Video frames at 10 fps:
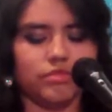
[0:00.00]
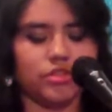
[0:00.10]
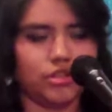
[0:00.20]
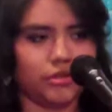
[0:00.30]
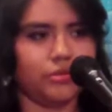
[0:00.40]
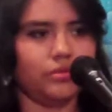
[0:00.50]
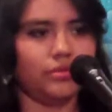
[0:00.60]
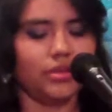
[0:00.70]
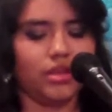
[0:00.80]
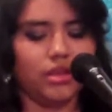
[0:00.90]
Two,
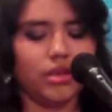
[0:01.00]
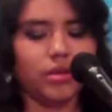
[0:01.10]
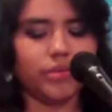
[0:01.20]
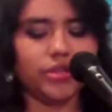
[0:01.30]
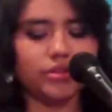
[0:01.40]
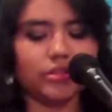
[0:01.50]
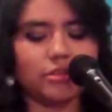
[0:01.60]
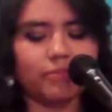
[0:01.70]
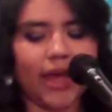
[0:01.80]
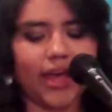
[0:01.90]
when you
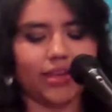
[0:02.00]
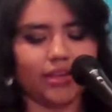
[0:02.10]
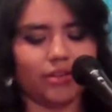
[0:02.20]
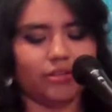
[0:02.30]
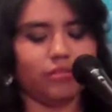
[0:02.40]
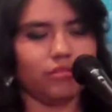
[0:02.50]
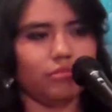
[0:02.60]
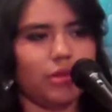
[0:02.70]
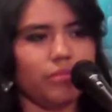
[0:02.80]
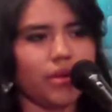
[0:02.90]
look back,
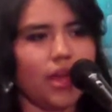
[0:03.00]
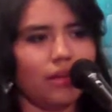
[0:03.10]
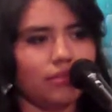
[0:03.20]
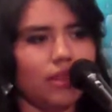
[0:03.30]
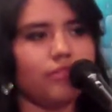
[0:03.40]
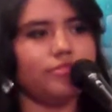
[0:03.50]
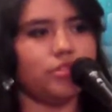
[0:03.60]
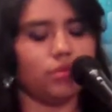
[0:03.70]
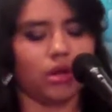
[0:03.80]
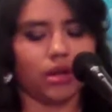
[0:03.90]
remember how loved
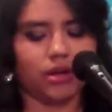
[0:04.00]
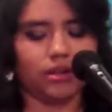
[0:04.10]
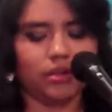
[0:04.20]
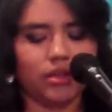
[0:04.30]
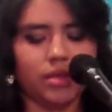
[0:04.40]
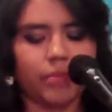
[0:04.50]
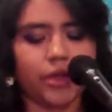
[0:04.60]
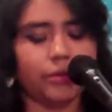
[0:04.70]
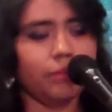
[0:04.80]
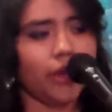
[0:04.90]
you are by
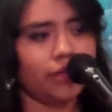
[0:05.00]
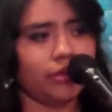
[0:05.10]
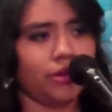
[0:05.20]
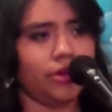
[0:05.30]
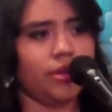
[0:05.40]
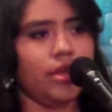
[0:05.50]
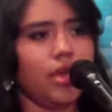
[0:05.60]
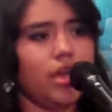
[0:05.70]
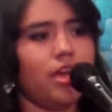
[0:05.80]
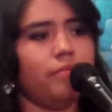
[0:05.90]
your mother
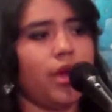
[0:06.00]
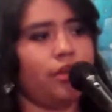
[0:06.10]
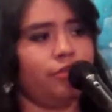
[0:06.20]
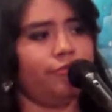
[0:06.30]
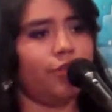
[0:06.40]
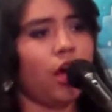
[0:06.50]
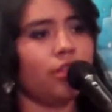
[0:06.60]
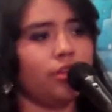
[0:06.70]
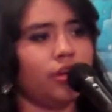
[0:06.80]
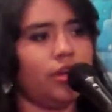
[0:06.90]
and by your
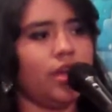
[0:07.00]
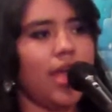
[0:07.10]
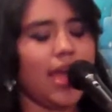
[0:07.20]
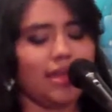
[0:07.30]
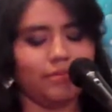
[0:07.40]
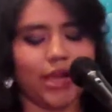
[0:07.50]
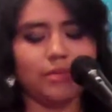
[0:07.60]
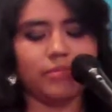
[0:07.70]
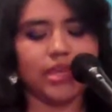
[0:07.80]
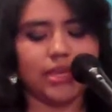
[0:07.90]
father and by
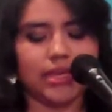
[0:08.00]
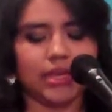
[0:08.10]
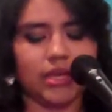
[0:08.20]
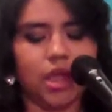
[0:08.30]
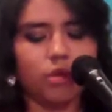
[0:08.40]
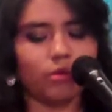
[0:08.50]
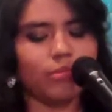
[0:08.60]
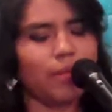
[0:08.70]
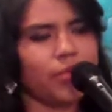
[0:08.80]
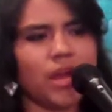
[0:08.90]
me.
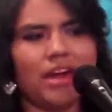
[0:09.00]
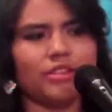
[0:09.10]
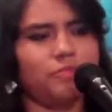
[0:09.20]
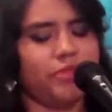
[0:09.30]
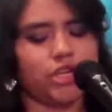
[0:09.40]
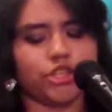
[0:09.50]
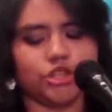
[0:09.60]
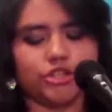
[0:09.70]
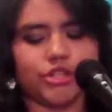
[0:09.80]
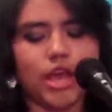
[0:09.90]
Remember how the
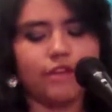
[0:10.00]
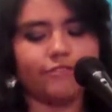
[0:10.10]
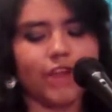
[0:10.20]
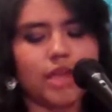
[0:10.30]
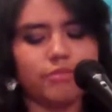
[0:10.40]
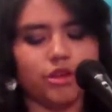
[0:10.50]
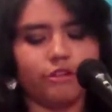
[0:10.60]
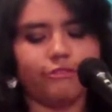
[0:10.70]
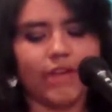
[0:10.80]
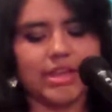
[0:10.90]
pictures frame
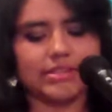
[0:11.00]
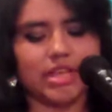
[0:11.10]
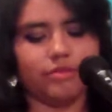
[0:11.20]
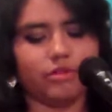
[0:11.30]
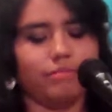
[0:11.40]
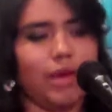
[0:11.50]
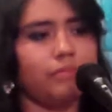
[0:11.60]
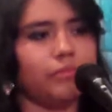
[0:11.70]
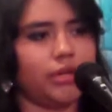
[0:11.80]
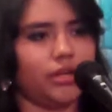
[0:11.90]
your face and
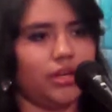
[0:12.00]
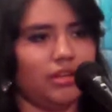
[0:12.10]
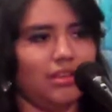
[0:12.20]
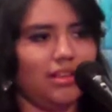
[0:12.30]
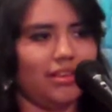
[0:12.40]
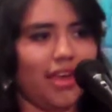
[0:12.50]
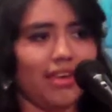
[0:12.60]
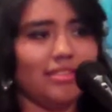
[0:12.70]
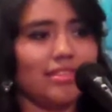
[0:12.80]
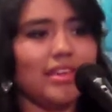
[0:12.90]
remember, I
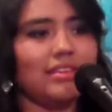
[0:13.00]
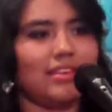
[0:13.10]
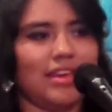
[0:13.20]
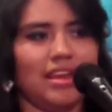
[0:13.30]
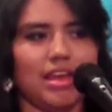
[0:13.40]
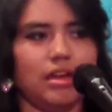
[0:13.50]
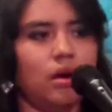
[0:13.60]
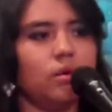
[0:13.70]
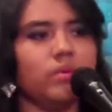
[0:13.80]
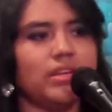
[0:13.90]
think and I
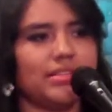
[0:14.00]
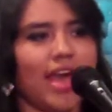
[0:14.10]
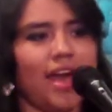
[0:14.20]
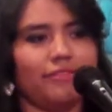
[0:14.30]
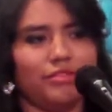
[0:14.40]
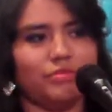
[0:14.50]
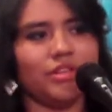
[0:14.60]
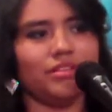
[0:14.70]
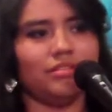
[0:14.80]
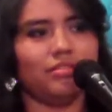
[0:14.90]
always have and
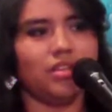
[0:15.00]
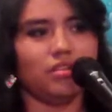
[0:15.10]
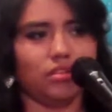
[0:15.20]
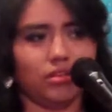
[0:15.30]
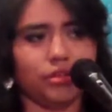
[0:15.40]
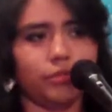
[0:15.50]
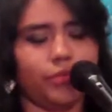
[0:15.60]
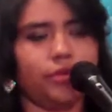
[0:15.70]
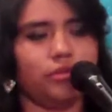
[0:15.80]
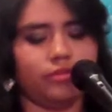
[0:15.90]
will, that you're
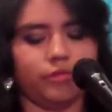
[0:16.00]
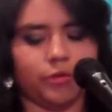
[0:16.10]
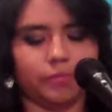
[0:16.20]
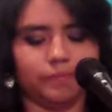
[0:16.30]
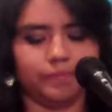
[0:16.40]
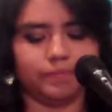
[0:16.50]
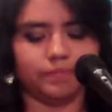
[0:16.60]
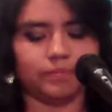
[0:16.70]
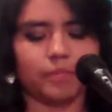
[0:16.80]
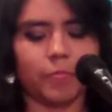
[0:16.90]
beautiful.
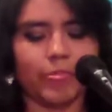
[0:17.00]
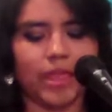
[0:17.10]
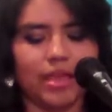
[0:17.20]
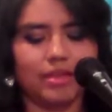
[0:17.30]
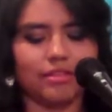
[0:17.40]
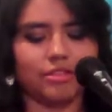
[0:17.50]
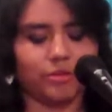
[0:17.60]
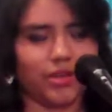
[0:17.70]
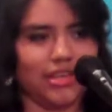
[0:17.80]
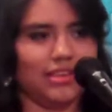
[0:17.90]

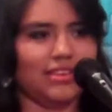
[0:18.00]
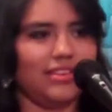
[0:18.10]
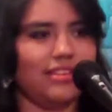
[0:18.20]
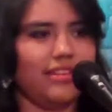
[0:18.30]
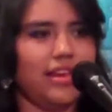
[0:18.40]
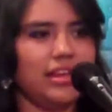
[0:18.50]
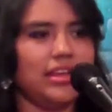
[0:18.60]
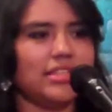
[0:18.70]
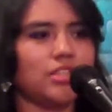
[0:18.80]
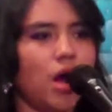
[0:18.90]
Three,
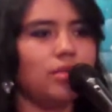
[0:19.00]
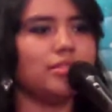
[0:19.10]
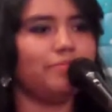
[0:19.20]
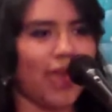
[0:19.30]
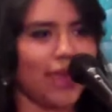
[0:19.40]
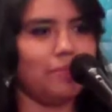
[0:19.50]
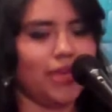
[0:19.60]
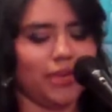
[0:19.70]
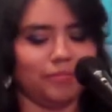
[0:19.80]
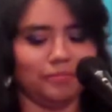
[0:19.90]
it's called a
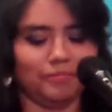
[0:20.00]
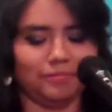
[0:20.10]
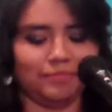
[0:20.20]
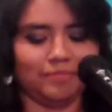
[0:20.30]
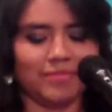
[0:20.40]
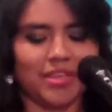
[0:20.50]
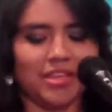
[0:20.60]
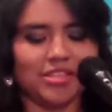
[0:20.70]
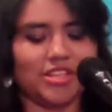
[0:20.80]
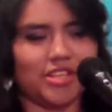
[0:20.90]
baby.
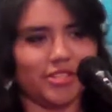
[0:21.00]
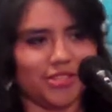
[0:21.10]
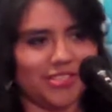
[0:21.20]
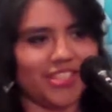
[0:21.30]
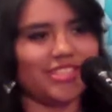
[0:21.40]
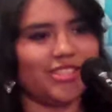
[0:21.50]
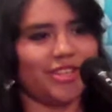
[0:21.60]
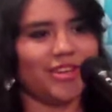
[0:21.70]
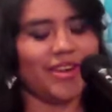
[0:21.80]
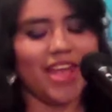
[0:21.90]
She's your
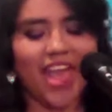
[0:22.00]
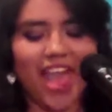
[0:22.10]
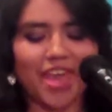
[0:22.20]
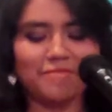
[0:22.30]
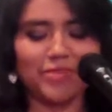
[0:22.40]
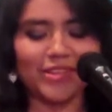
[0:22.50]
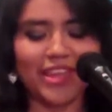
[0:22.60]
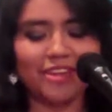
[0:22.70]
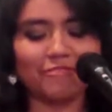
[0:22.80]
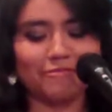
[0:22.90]
sister, and
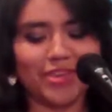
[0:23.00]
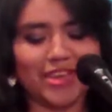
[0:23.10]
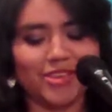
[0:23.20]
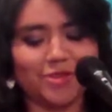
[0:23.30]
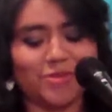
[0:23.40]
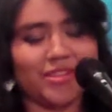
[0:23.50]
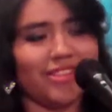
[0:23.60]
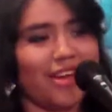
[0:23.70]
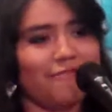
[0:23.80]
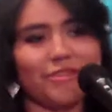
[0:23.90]
believe me, you
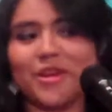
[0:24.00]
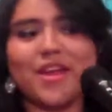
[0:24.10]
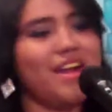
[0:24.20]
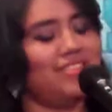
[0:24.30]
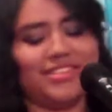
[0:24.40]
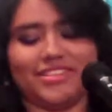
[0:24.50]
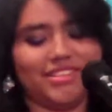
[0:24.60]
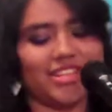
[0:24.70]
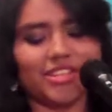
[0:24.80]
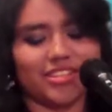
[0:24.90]
will love her
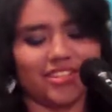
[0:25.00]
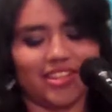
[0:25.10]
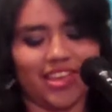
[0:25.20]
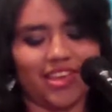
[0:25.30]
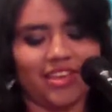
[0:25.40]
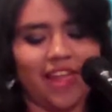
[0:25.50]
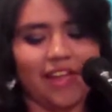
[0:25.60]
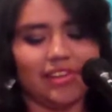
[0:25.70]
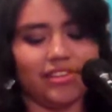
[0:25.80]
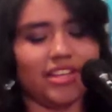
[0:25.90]
unconditionally,
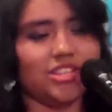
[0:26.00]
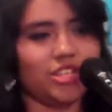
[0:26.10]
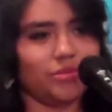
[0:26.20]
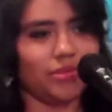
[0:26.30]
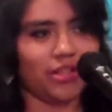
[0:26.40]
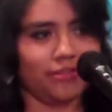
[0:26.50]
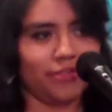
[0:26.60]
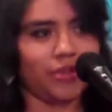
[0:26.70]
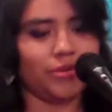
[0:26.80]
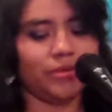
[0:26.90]
like she will
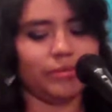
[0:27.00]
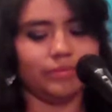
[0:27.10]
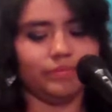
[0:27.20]
love you.